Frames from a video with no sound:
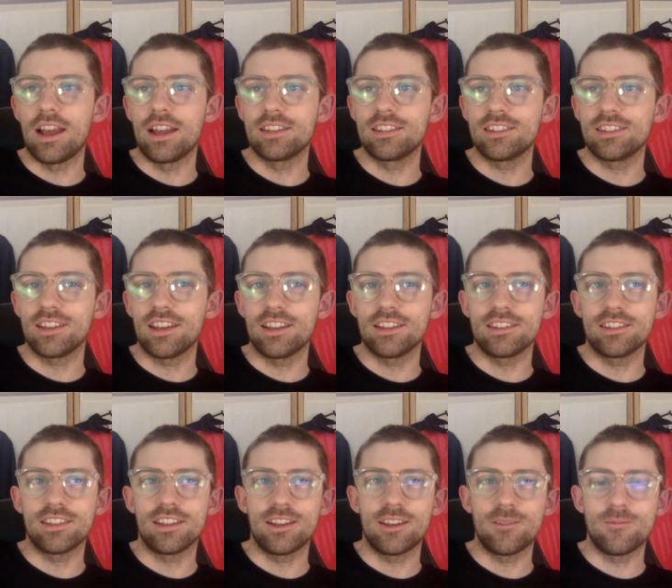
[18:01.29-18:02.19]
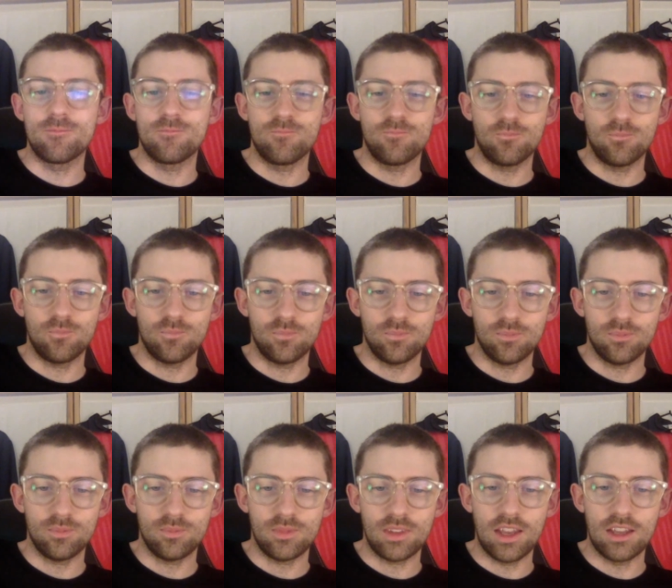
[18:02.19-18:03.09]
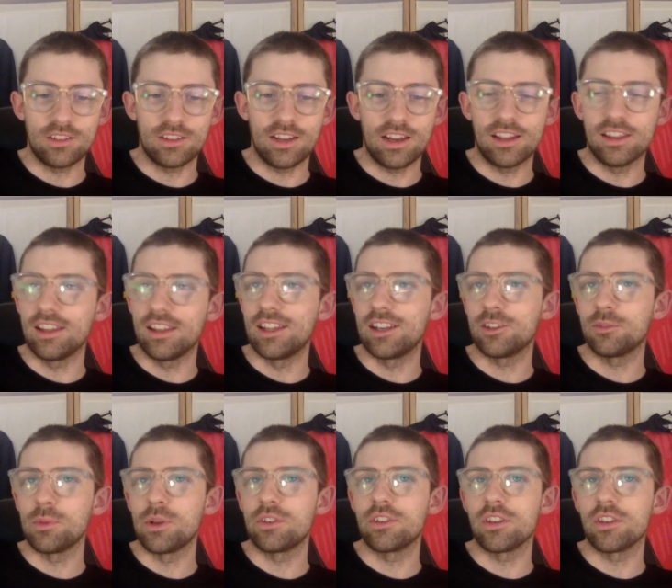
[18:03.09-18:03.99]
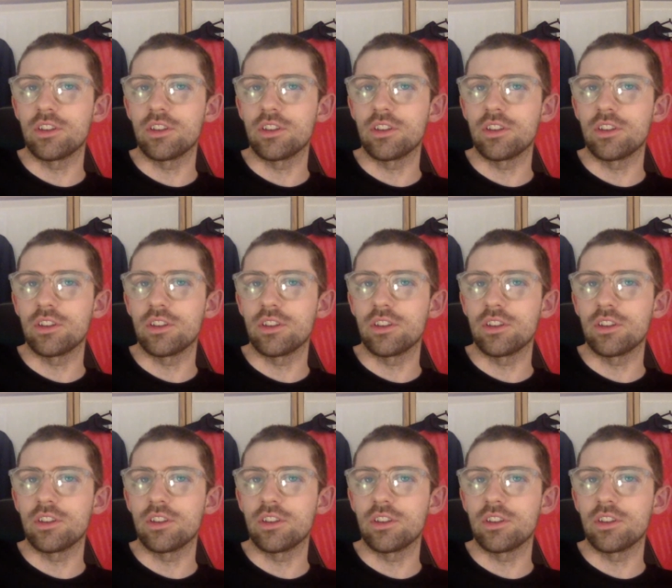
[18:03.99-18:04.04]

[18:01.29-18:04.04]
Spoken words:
as Alligators mentioned in